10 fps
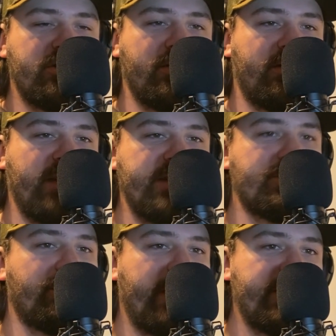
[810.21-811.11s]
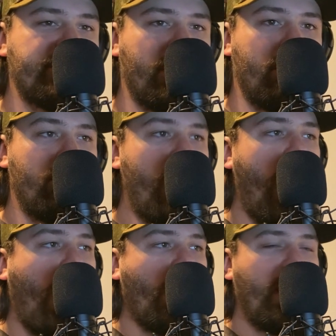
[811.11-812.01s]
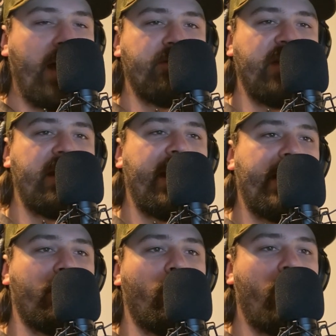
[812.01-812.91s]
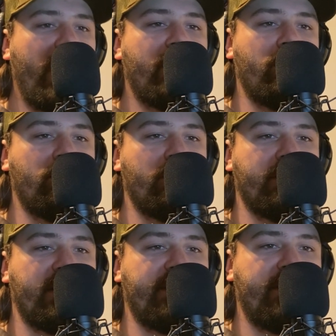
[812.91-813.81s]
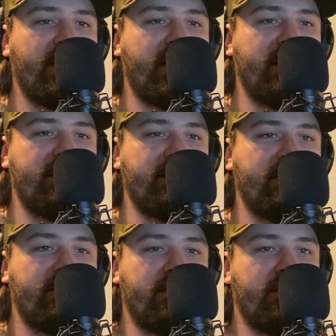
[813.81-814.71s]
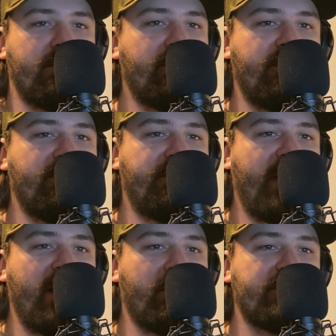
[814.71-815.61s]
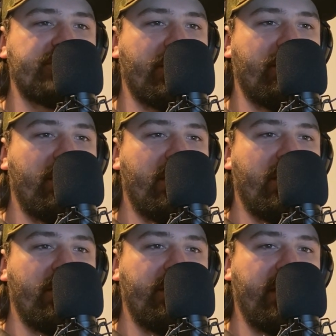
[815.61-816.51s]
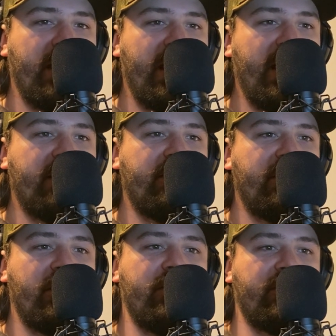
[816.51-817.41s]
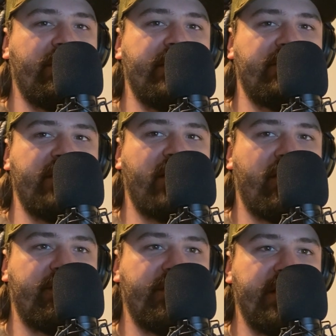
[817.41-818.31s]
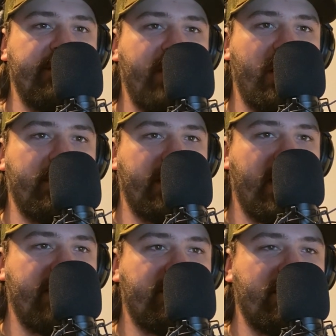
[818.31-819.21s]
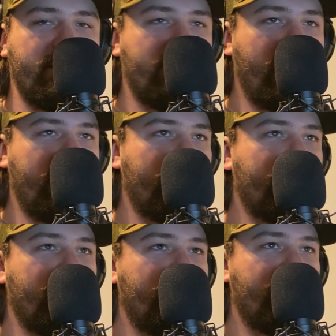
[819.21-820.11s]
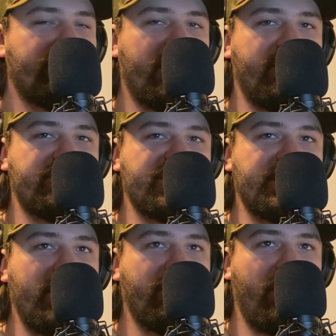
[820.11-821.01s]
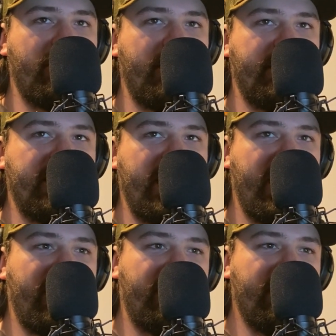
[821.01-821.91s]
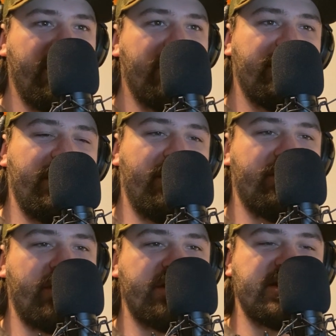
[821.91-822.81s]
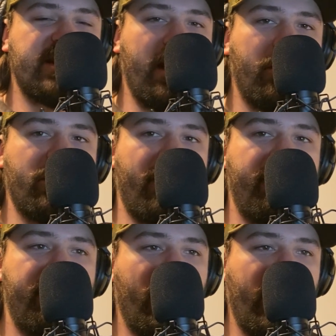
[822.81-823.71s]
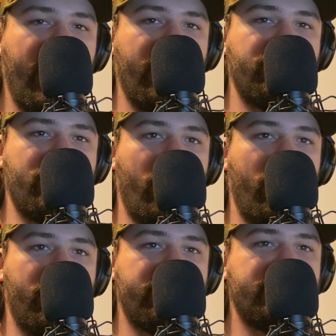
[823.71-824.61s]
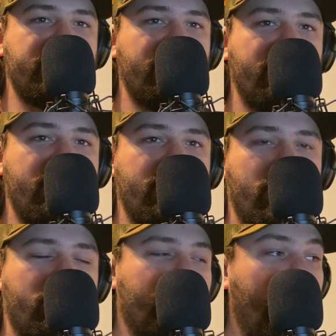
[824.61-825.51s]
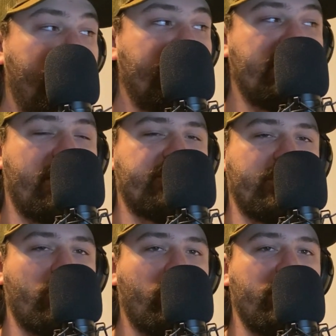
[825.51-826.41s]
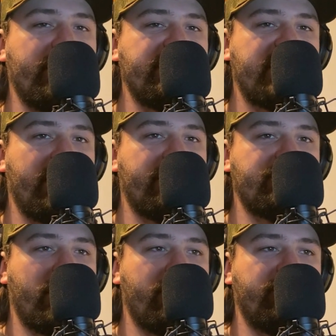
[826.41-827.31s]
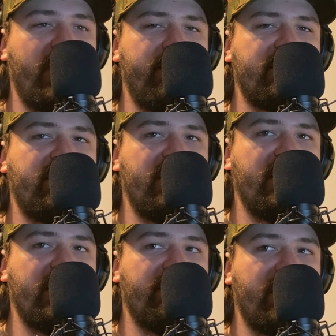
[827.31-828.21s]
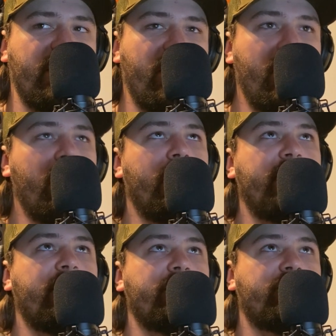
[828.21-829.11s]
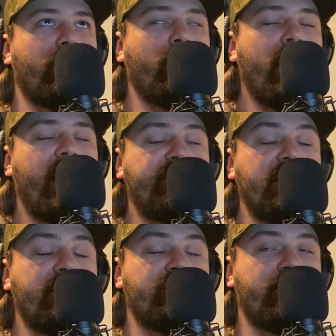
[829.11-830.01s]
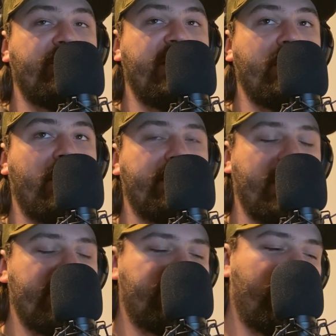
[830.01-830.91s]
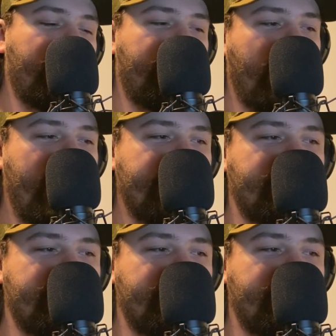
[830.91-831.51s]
doing a laser light show. How is that not way cooler than a fucking fireworks show? And it's less harmful to the environment, guys. Like, there's not a bunch of smoke going up in the air. You're not scaring the fuck out of dogs. Or maybe dogs are really scared of drones. I haven't seen any video. That's not true. I've seen a video of a guy starting to fly his